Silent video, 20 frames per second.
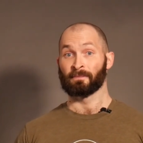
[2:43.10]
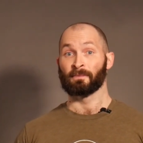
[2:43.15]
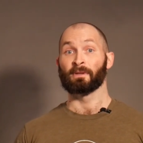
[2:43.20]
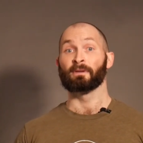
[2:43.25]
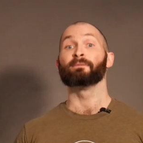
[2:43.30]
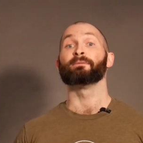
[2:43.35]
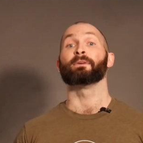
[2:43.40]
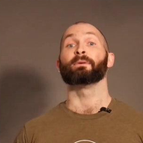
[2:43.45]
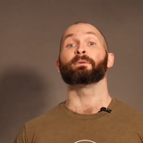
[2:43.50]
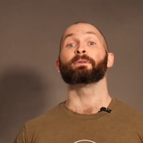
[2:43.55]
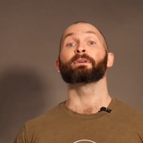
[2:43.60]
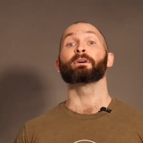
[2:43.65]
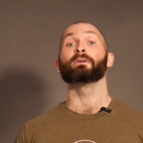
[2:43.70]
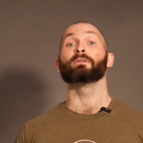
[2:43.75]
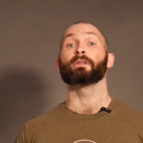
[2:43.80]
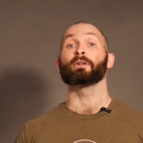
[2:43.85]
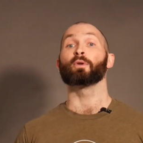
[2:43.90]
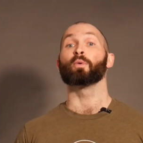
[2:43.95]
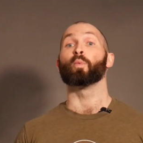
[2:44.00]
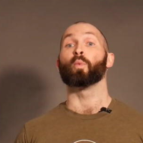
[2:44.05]
Feeling a
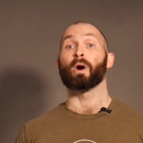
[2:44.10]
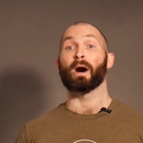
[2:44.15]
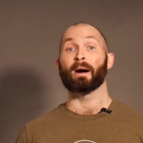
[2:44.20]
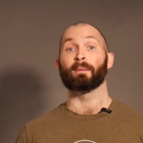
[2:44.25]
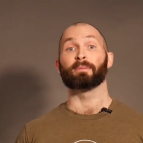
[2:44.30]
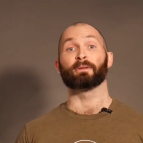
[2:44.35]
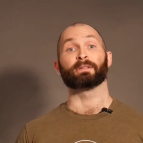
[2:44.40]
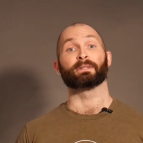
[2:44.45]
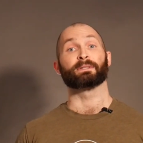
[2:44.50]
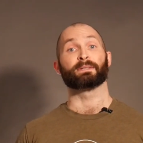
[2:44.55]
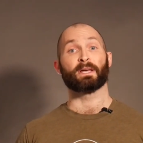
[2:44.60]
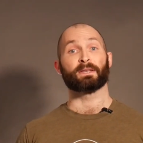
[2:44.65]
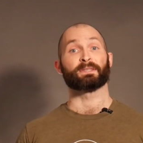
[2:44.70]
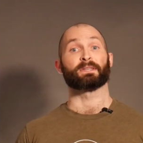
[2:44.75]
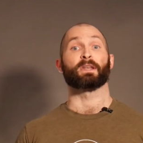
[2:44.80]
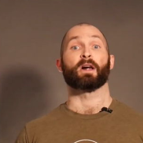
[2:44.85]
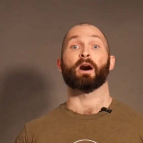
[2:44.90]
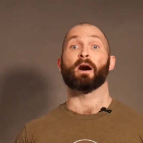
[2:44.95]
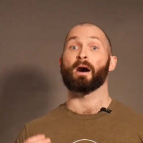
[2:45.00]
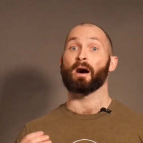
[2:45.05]
little wobbly
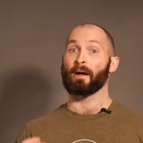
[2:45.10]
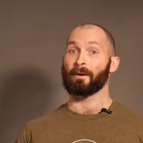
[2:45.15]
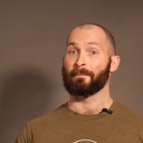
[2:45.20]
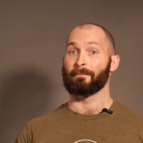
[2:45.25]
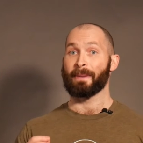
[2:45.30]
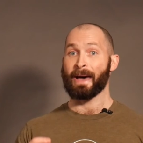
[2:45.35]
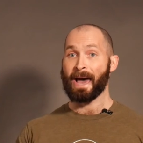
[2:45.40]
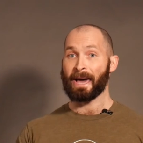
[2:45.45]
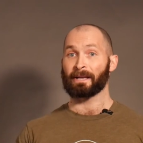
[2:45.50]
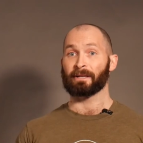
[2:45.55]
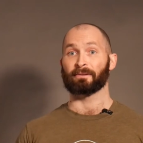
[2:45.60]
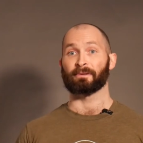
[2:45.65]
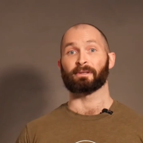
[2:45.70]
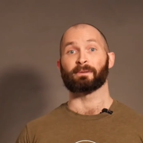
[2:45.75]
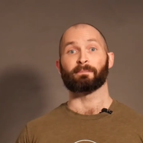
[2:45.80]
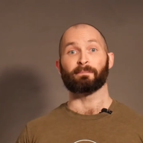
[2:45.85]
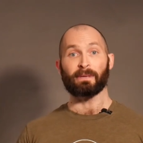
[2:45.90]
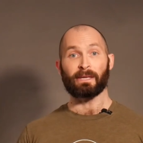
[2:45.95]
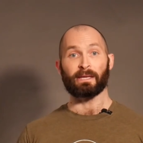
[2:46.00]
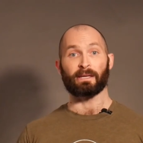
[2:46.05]
doesn't automatically
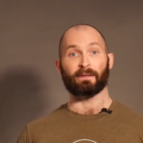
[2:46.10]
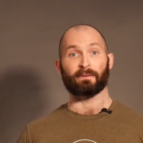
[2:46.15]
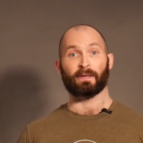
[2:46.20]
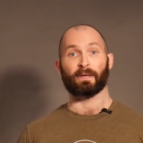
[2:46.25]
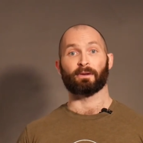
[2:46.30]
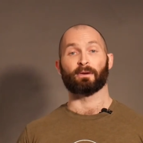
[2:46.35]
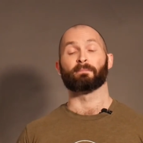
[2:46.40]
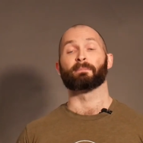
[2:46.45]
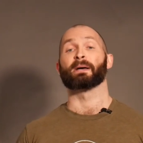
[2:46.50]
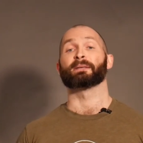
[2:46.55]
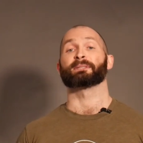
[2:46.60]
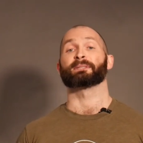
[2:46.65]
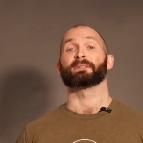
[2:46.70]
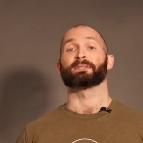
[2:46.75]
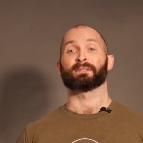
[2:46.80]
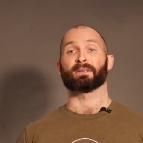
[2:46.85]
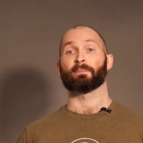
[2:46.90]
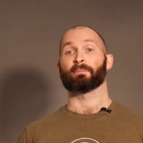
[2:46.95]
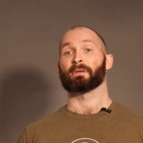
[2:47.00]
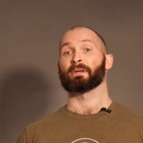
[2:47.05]
mean that you're messing
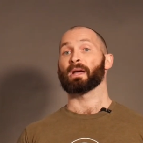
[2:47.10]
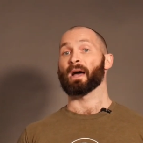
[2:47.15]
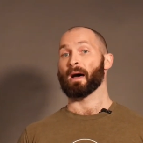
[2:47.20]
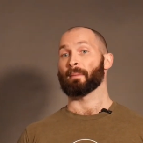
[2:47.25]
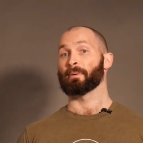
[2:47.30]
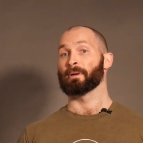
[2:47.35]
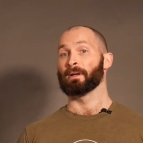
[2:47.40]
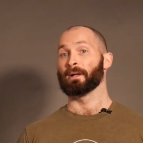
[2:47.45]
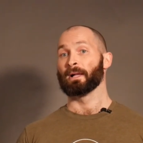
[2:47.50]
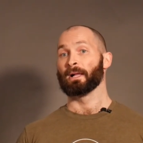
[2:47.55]
something up.